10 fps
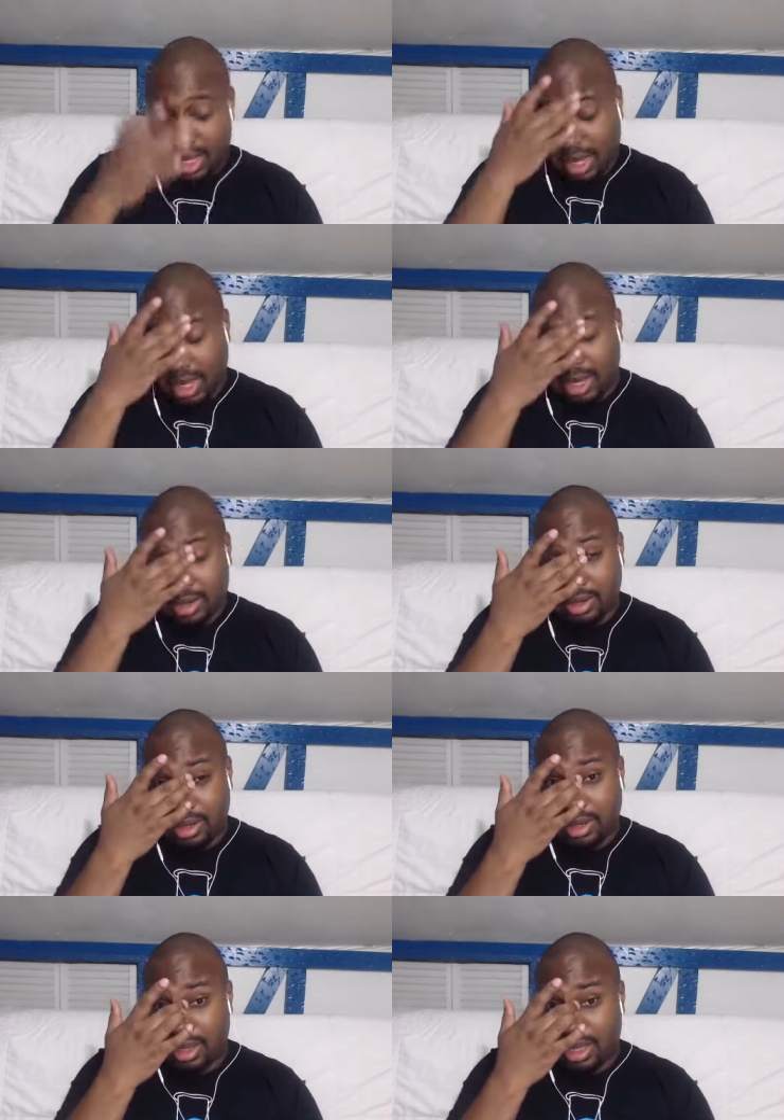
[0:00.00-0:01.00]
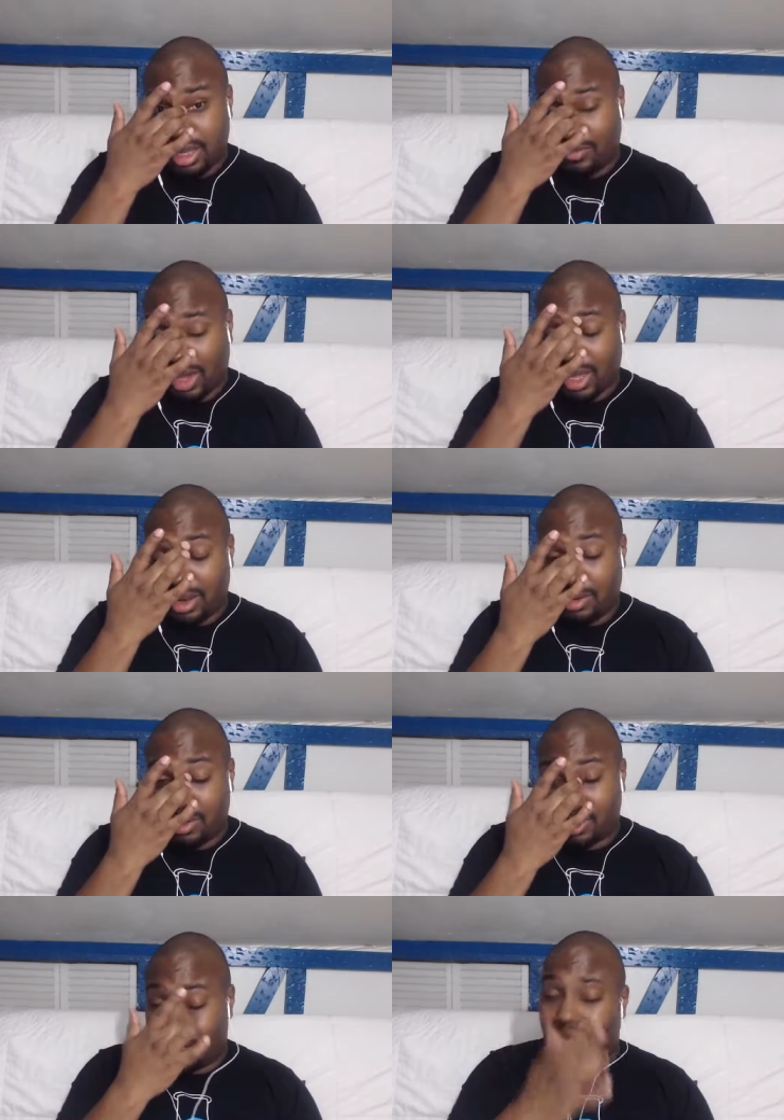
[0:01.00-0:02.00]
And if I
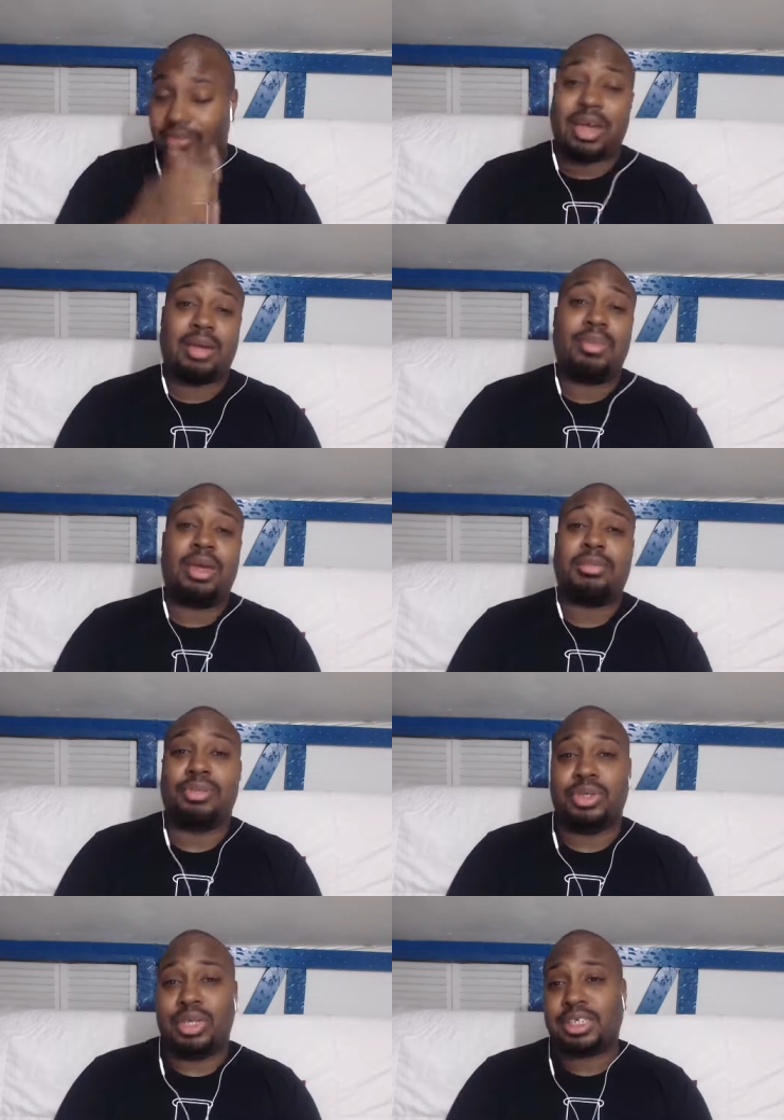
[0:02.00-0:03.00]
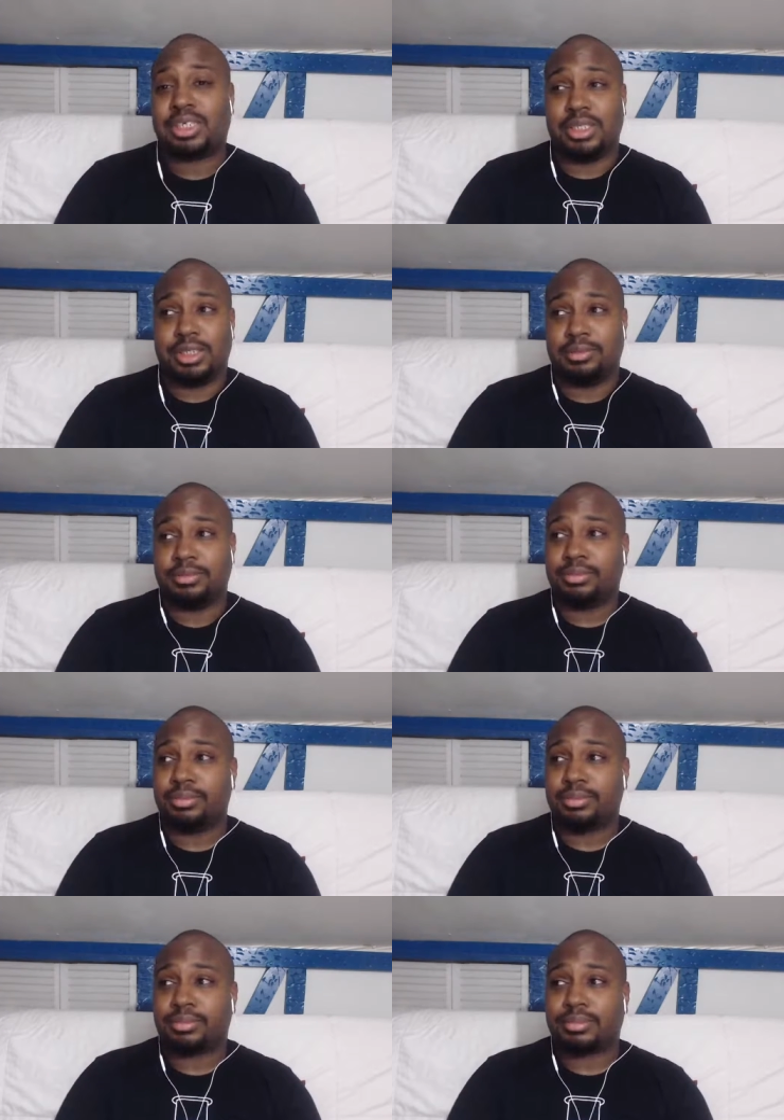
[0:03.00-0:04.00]
can, if I can make a prediction,
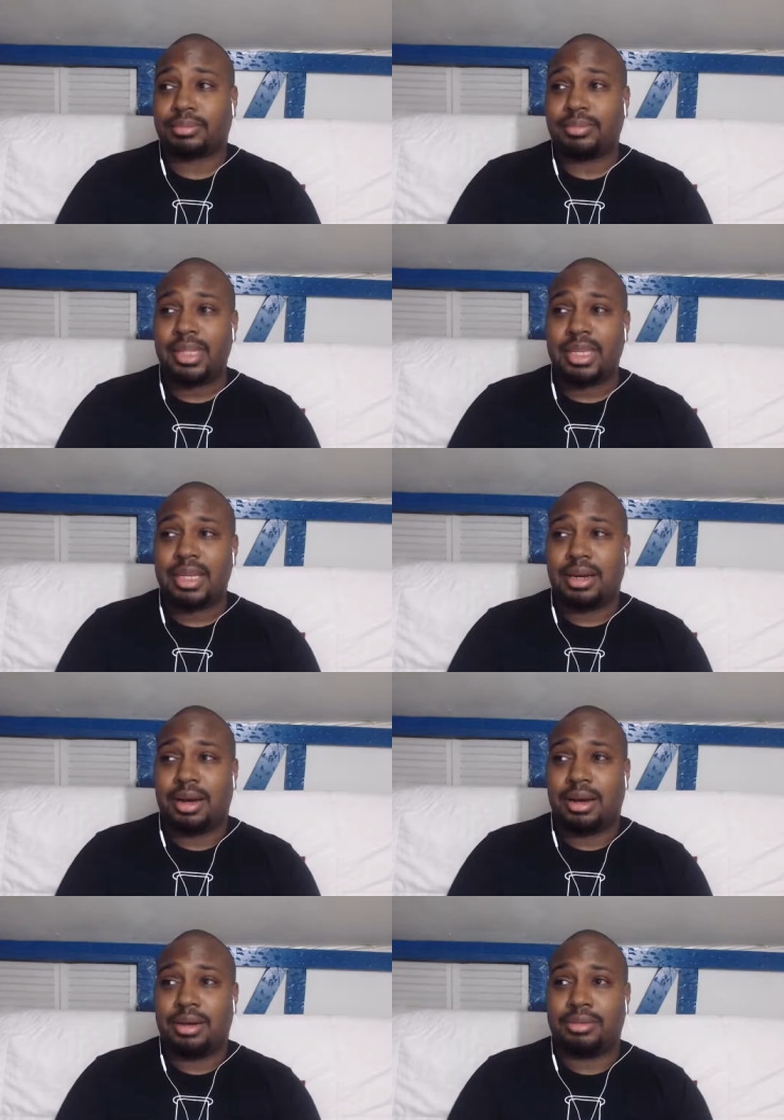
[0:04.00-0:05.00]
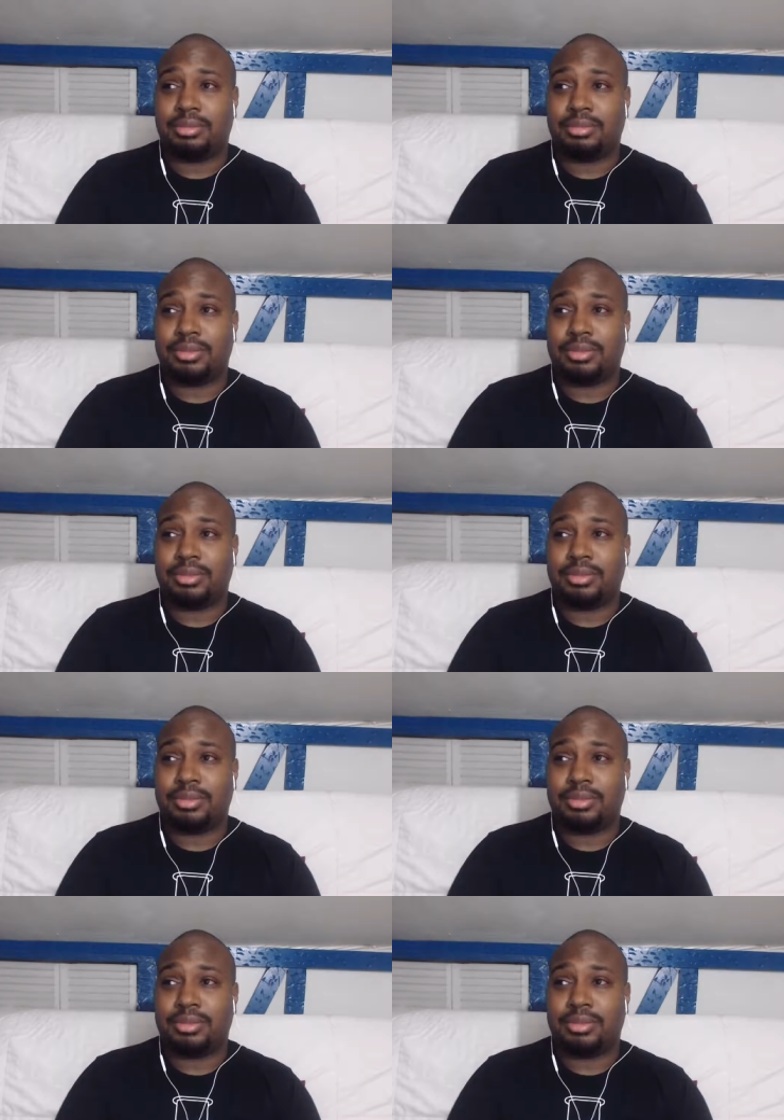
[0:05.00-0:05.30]
um,